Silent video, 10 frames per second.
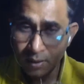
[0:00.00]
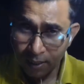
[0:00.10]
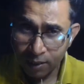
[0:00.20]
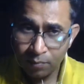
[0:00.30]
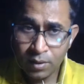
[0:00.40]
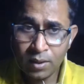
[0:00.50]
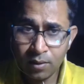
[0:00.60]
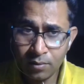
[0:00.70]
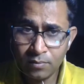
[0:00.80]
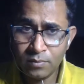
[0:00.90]
things can
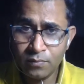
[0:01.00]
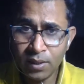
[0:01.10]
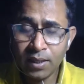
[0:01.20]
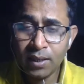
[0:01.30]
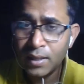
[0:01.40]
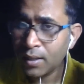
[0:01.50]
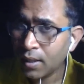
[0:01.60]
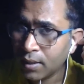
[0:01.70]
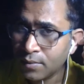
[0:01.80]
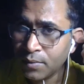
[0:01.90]
be, we can
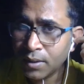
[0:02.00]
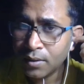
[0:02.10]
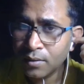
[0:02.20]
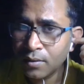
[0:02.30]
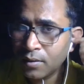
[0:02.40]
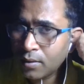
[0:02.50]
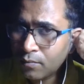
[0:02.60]
analyze. We can